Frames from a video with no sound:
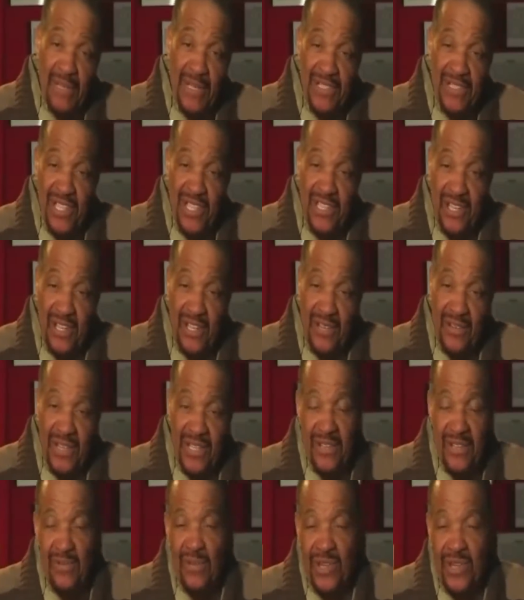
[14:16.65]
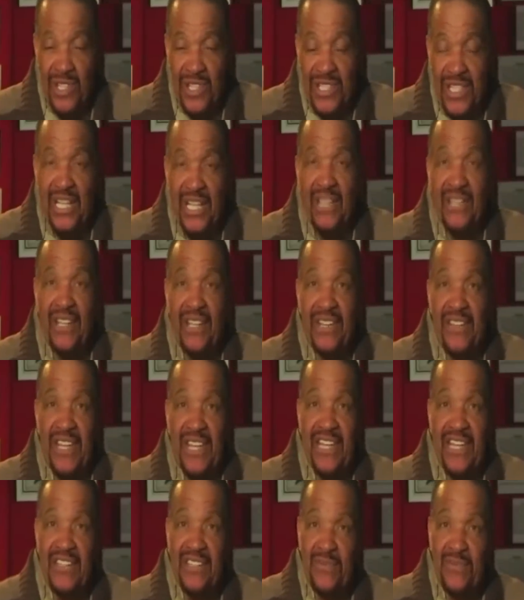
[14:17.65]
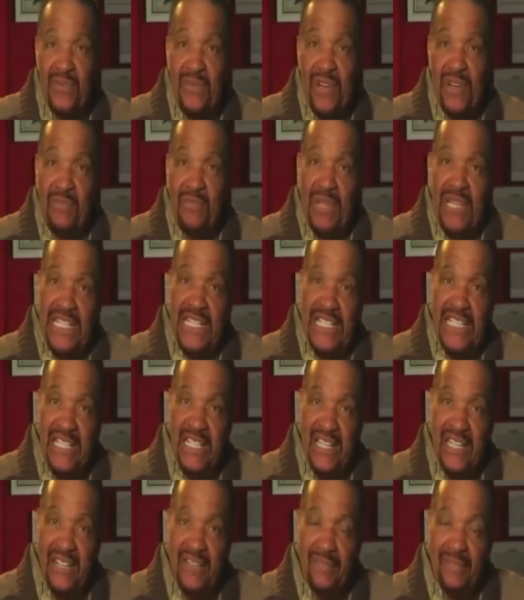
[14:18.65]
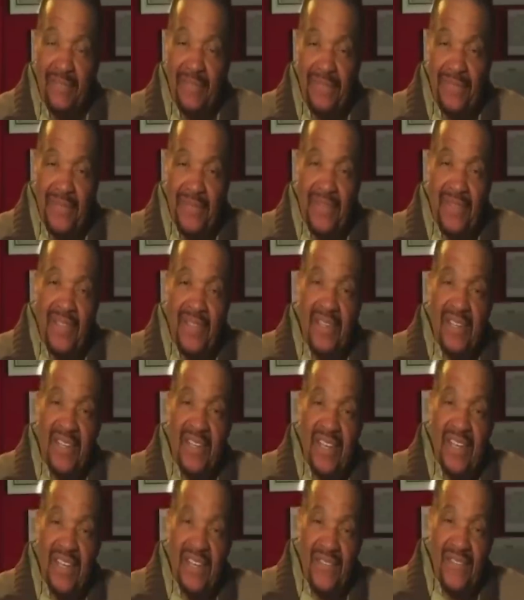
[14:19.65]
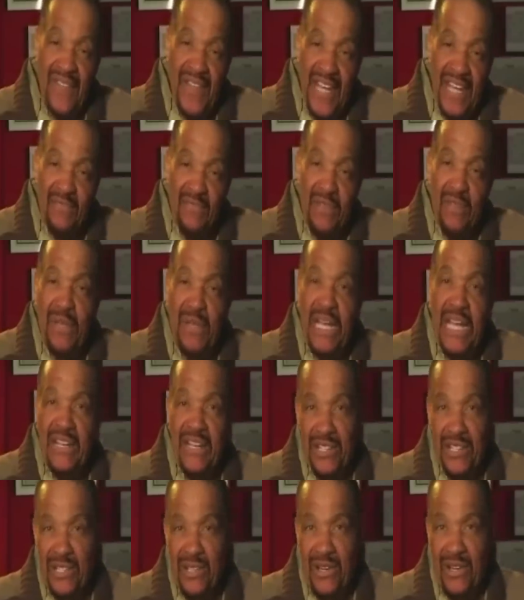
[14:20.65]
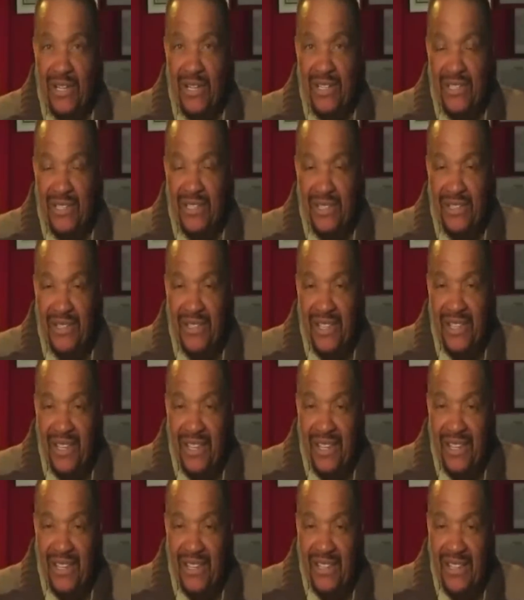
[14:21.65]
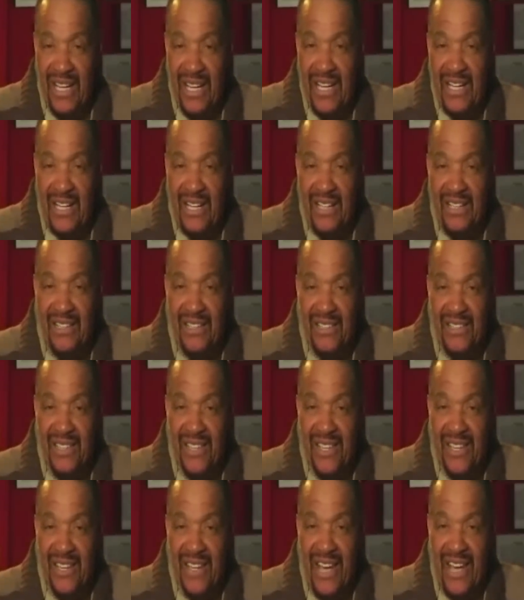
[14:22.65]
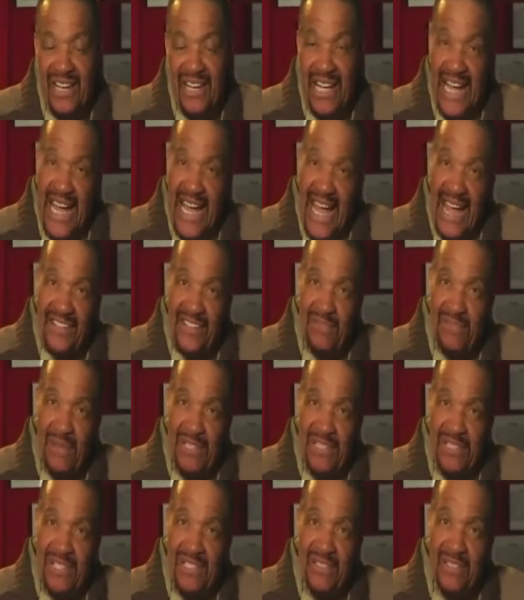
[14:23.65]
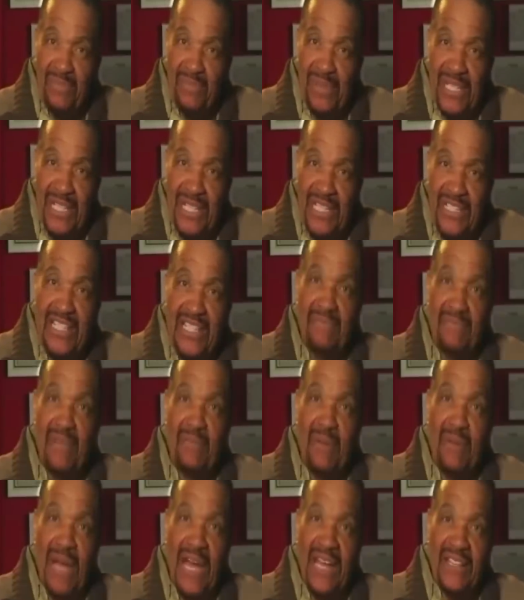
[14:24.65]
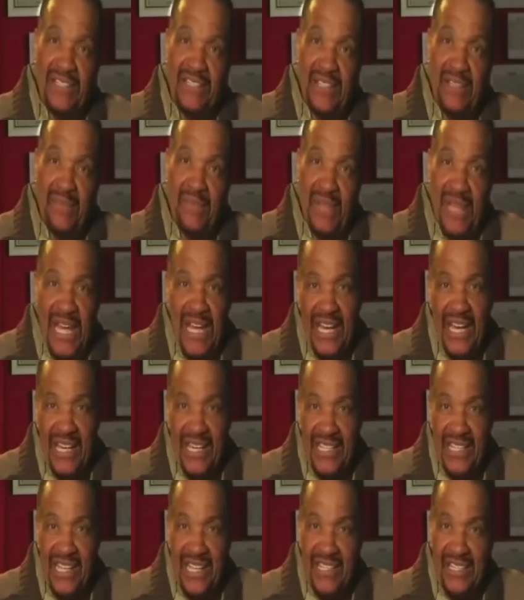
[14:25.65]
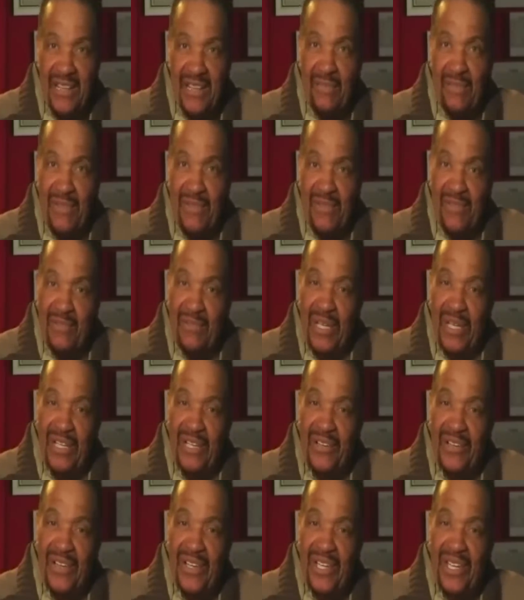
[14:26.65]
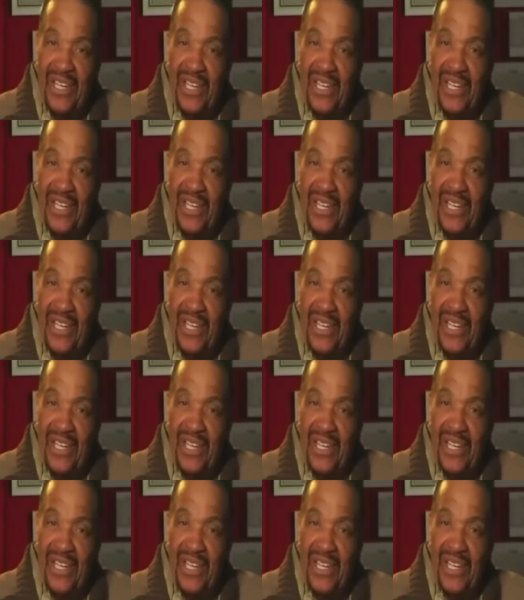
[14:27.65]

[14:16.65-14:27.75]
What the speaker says: He said no. He didn't want to sell anything. He just wanted me to see it. Then we began to talk. And I asked him, I said, look, please, let me buy something. I got to take something from here.